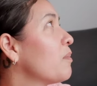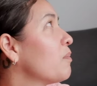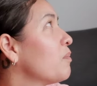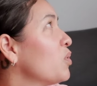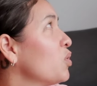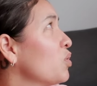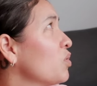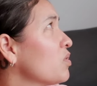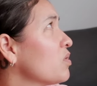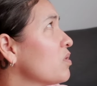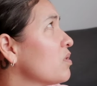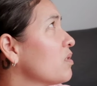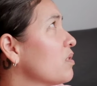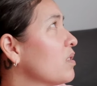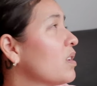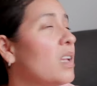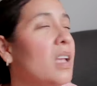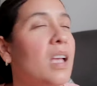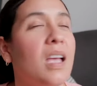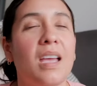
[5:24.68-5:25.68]
Mooks?
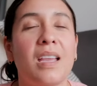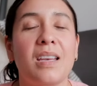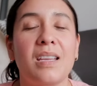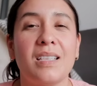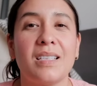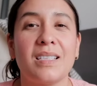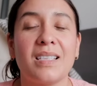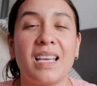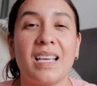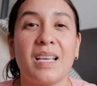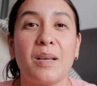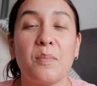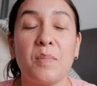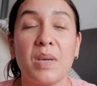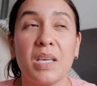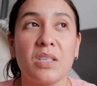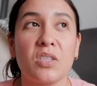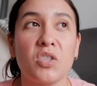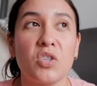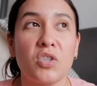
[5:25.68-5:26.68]
And it's like a
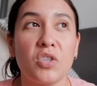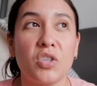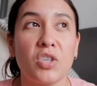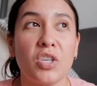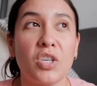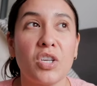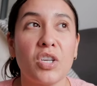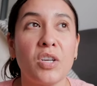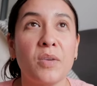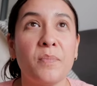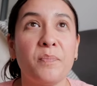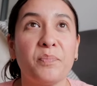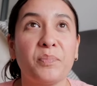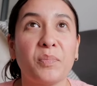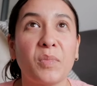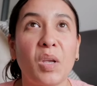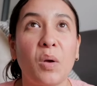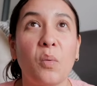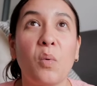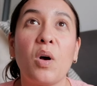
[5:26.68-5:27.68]
mixture.
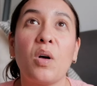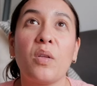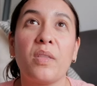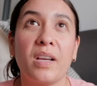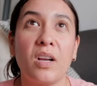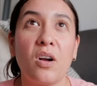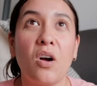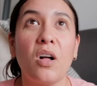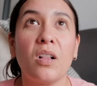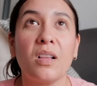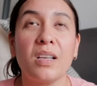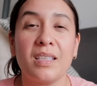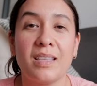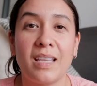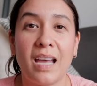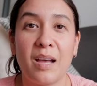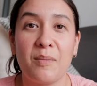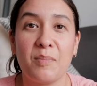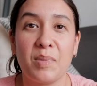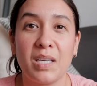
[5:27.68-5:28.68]
Well, they call it
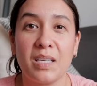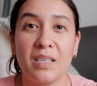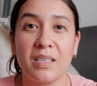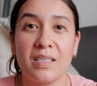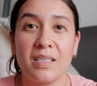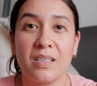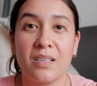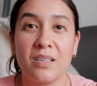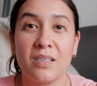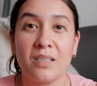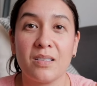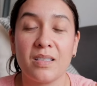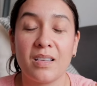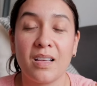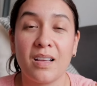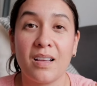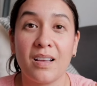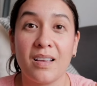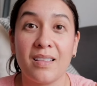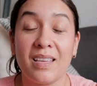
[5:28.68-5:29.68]
that because there's
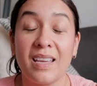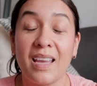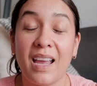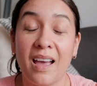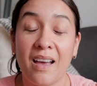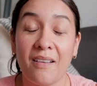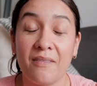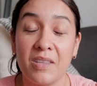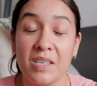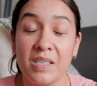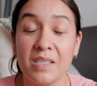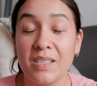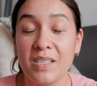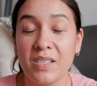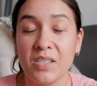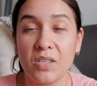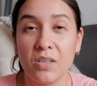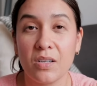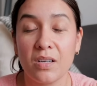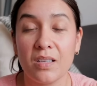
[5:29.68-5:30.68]
uh, they have this
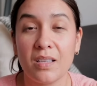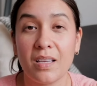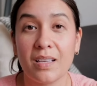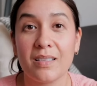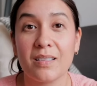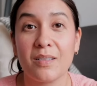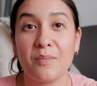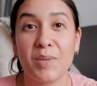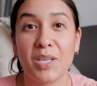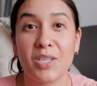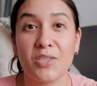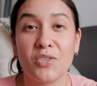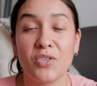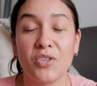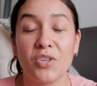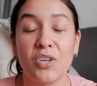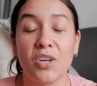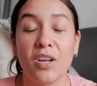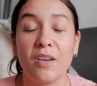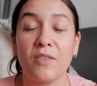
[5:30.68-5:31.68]
dessert that's a
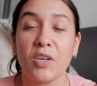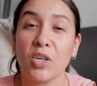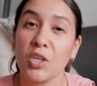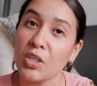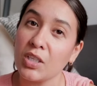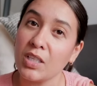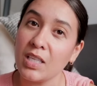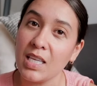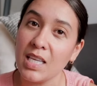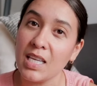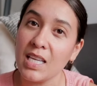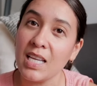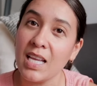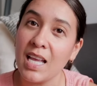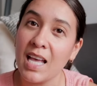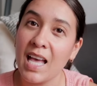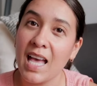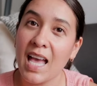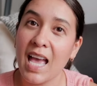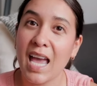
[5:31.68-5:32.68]
mixture of a cookie
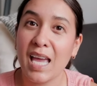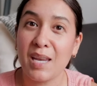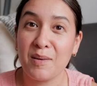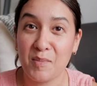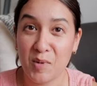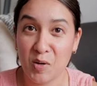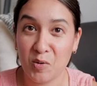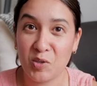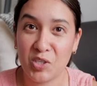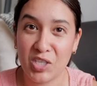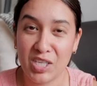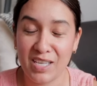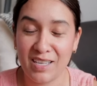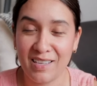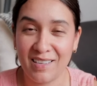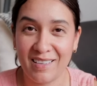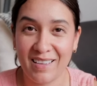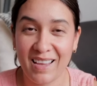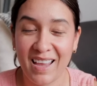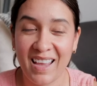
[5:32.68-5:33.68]
and
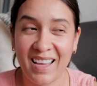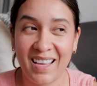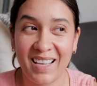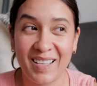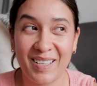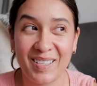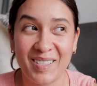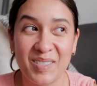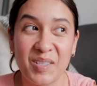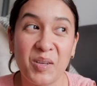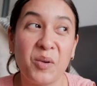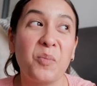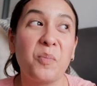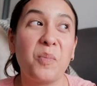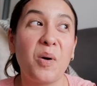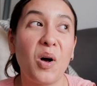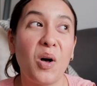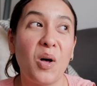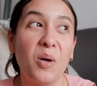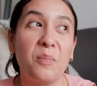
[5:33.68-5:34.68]
mochi. And so
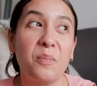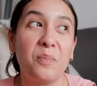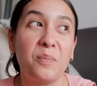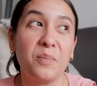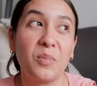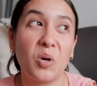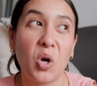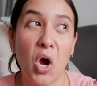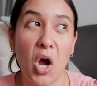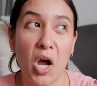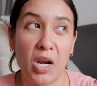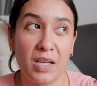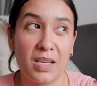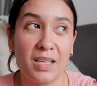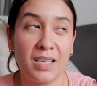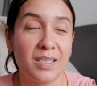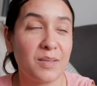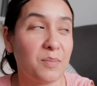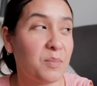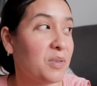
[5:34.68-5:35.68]
Paul got
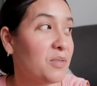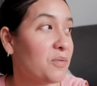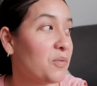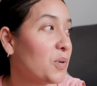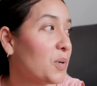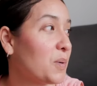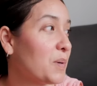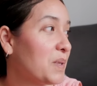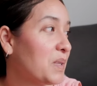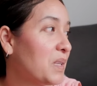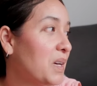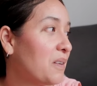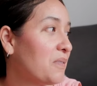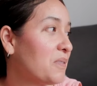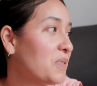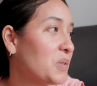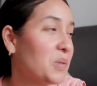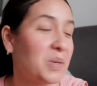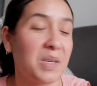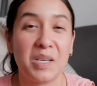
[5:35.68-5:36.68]
it before we
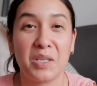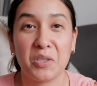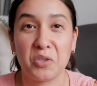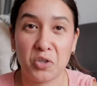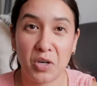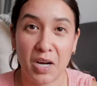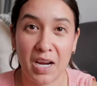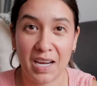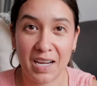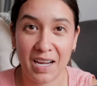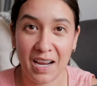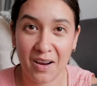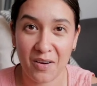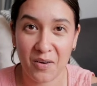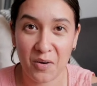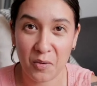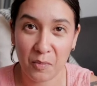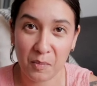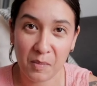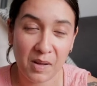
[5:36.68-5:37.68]
left so he could try it at
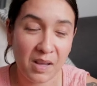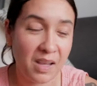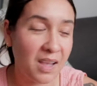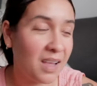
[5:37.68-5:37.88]
home.